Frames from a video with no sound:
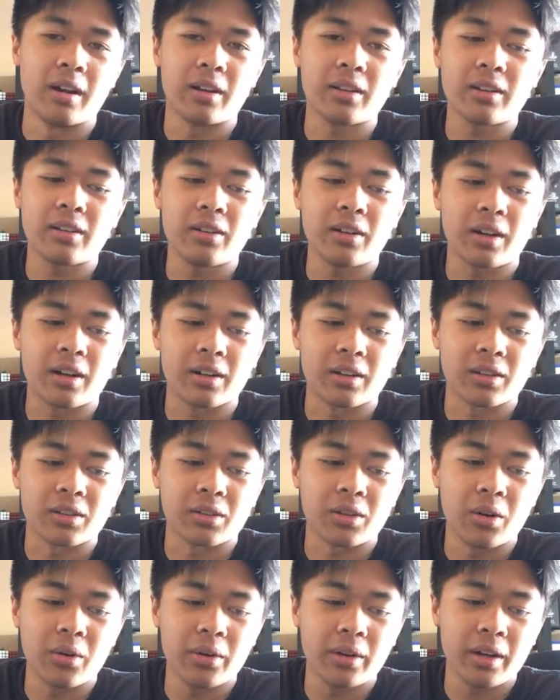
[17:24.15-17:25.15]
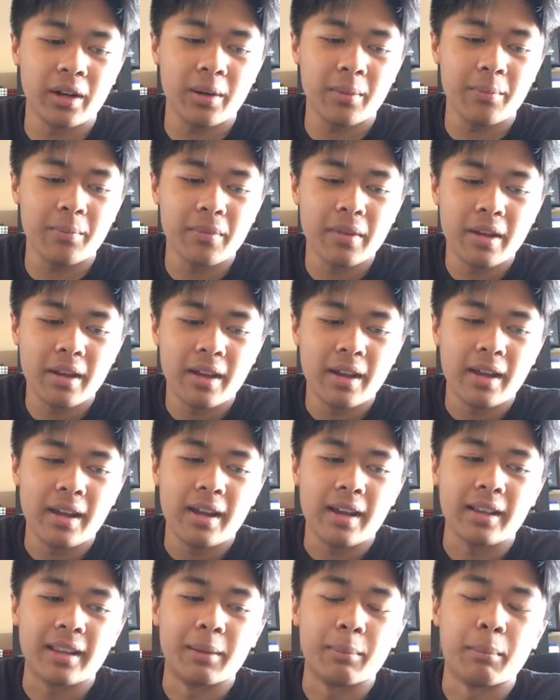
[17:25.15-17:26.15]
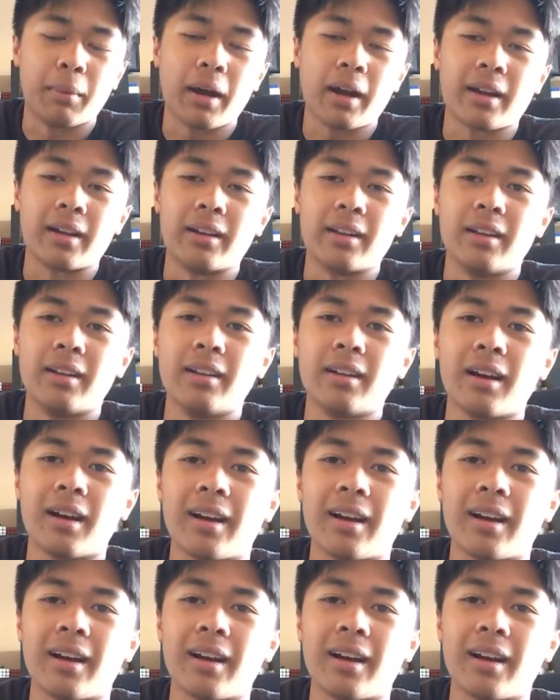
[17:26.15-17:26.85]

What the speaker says: I only know how to throw it up and bind it.